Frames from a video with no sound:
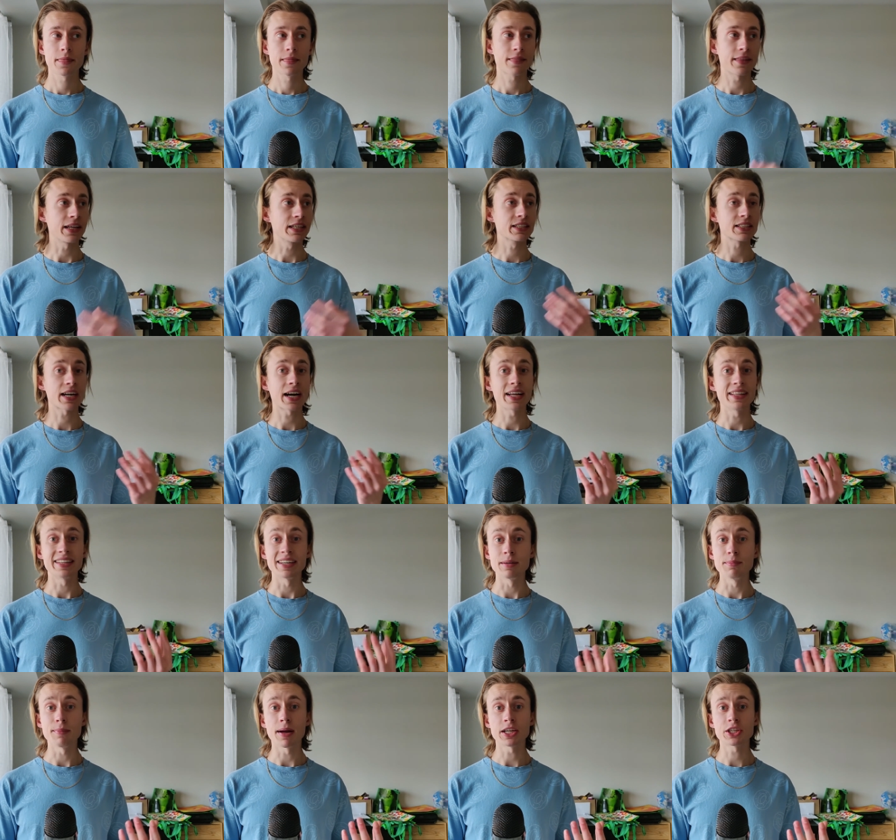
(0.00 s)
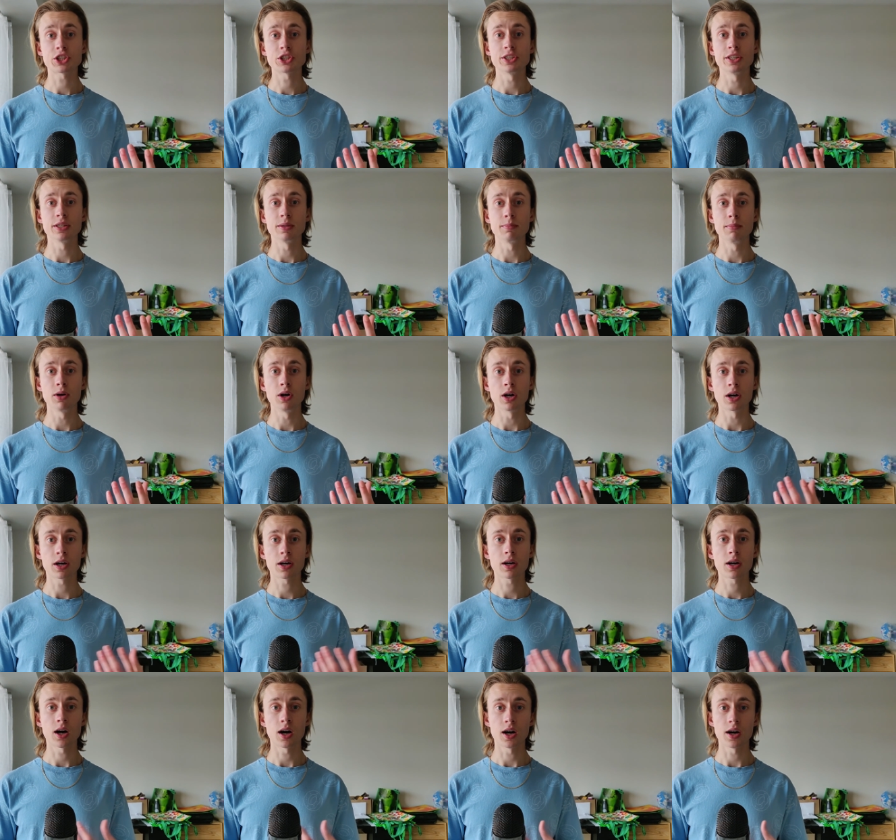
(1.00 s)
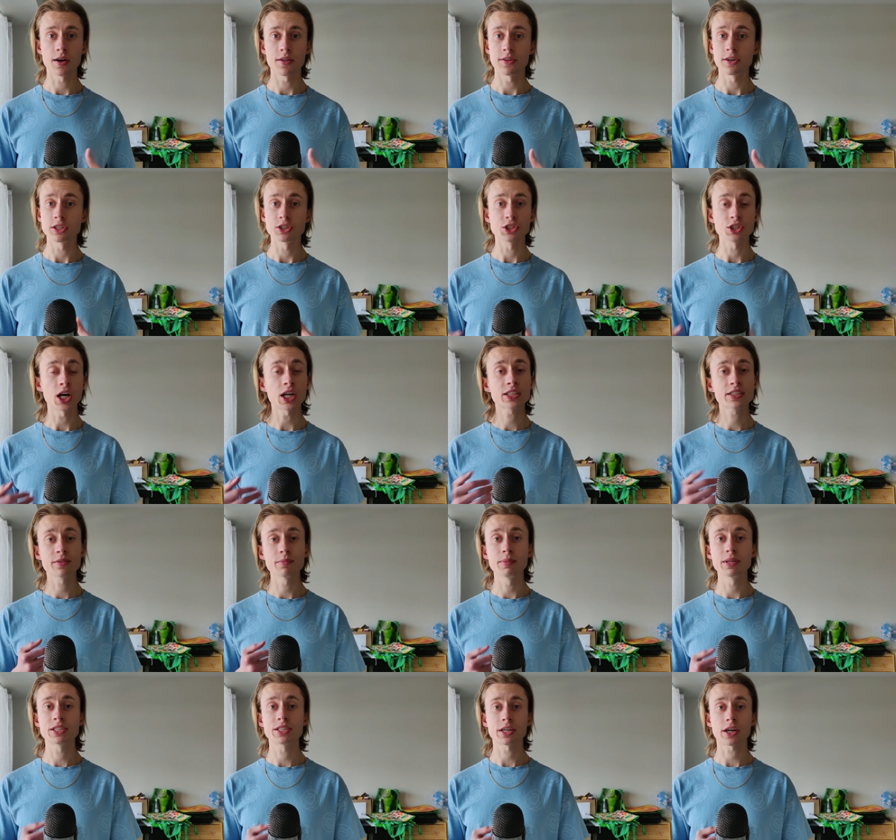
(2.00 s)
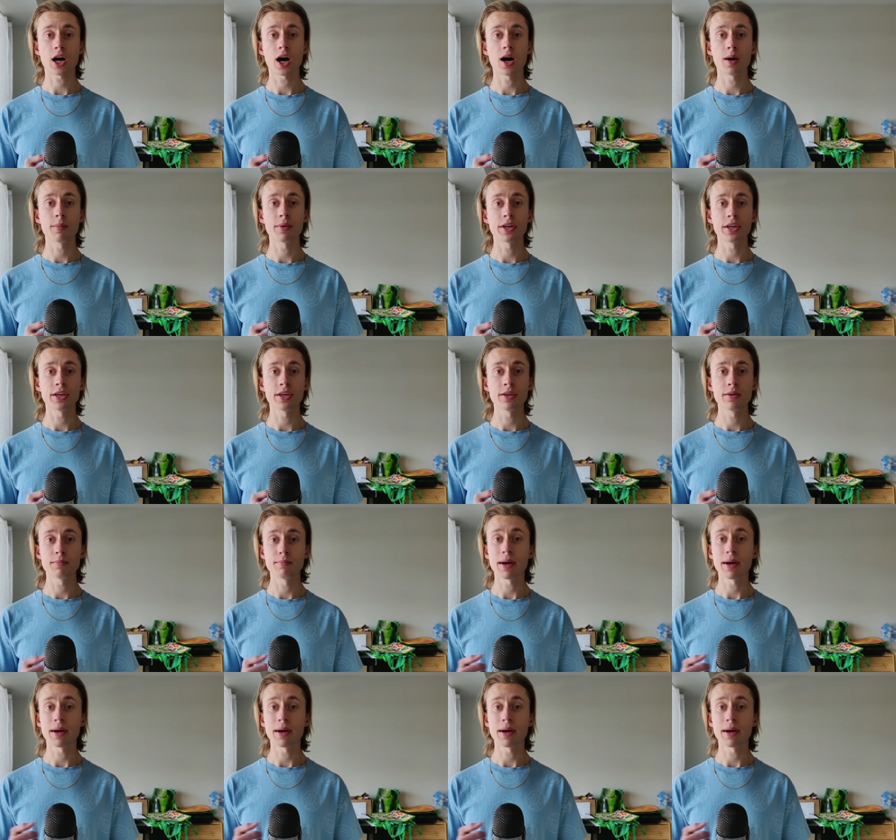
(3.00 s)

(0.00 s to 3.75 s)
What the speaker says: Things that I didn't mention in the book are there's lots of bits of comedy.